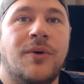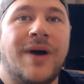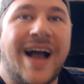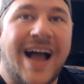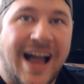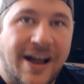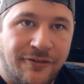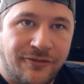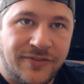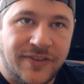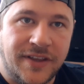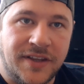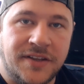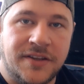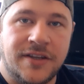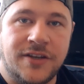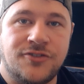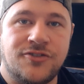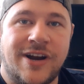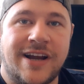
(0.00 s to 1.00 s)
after
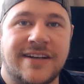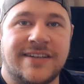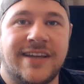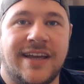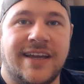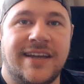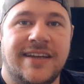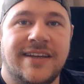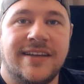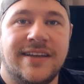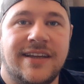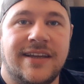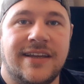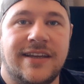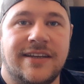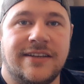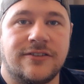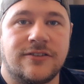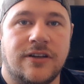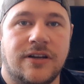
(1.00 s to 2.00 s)
the track day
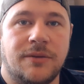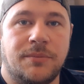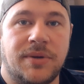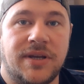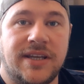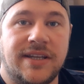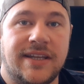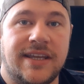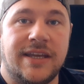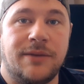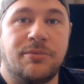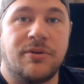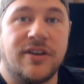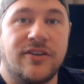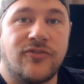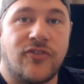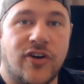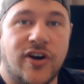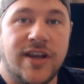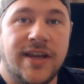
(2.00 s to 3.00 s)
is going to be the
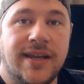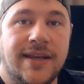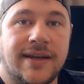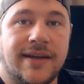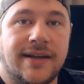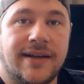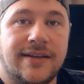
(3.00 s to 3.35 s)
EP3,